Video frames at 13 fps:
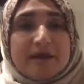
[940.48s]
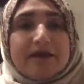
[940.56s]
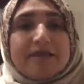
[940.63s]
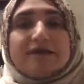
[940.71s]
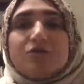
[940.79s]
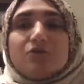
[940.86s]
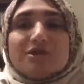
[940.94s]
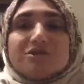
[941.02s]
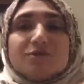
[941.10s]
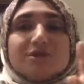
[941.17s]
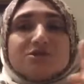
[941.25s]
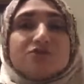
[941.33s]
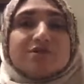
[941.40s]
Then what do
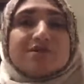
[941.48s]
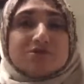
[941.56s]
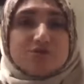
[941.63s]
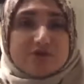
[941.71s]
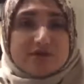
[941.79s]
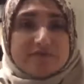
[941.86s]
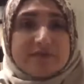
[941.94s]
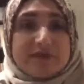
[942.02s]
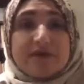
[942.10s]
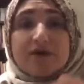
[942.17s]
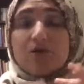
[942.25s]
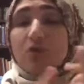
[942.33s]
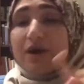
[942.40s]
we do with this worry?
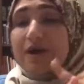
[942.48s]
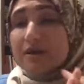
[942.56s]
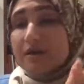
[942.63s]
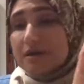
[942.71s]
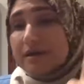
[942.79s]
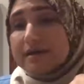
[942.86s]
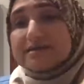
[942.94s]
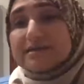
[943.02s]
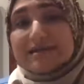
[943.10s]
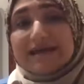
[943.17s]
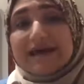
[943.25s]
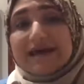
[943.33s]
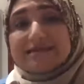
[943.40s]
One is
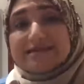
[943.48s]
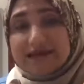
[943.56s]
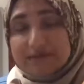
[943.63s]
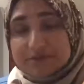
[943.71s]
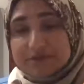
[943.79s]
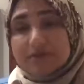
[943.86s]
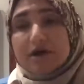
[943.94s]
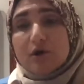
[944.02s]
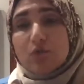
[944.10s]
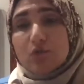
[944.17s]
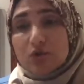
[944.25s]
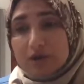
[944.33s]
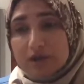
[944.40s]
that accept that
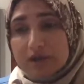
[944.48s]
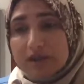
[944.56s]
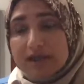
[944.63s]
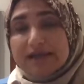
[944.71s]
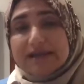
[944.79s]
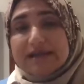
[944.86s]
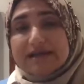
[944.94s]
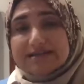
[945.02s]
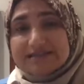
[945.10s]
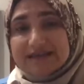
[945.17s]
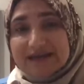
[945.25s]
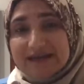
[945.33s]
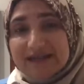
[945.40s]
worry and
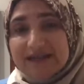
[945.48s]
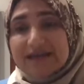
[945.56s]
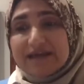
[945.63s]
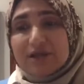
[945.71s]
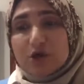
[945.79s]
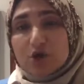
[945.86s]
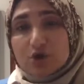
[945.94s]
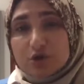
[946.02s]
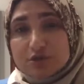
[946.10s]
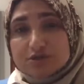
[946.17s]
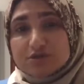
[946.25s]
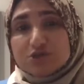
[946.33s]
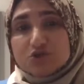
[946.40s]
anxiety in our
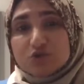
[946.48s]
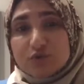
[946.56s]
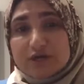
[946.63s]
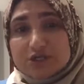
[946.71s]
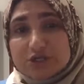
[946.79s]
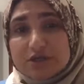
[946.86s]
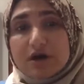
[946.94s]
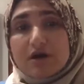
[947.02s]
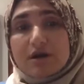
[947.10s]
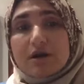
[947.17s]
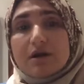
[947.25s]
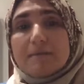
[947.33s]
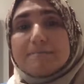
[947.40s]
current situation
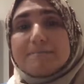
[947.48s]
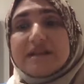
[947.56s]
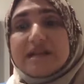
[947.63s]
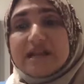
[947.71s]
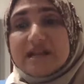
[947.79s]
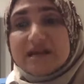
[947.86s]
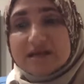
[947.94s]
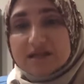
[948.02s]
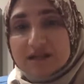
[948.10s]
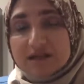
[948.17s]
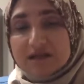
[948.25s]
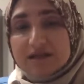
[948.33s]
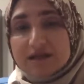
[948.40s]
are
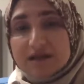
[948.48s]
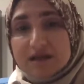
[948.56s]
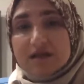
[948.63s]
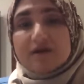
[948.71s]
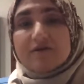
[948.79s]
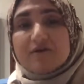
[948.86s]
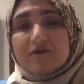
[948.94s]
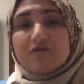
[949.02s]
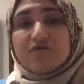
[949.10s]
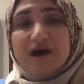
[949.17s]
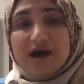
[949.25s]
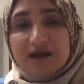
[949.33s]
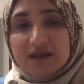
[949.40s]
completely
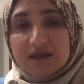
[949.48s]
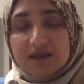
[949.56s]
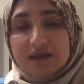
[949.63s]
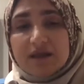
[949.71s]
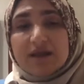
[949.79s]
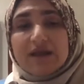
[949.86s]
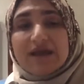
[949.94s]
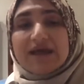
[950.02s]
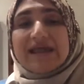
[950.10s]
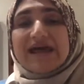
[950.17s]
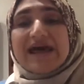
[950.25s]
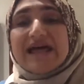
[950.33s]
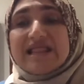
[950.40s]
fine and
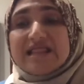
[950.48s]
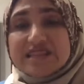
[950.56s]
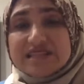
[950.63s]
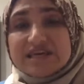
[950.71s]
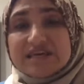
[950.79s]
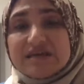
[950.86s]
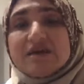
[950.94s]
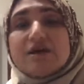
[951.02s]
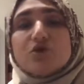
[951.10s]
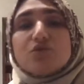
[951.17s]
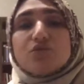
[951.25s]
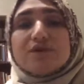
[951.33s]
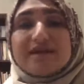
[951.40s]
healthy
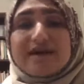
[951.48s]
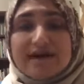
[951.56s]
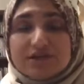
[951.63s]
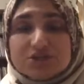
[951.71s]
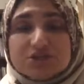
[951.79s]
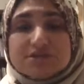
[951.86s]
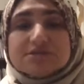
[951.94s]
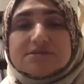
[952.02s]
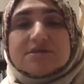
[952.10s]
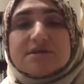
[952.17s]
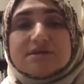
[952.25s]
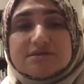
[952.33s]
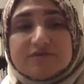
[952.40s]
reactions to
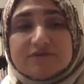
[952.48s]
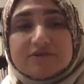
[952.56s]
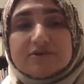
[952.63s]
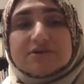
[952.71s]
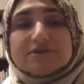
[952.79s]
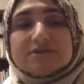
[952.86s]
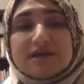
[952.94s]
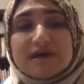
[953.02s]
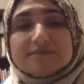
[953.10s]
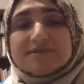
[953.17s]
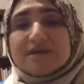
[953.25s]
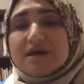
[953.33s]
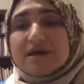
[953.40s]
the difficult
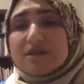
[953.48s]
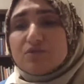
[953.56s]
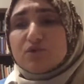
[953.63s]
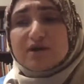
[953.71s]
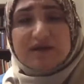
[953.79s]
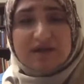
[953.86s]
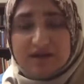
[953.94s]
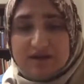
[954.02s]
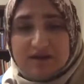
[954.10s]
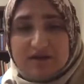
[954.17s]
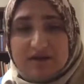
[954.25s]
times that we're in.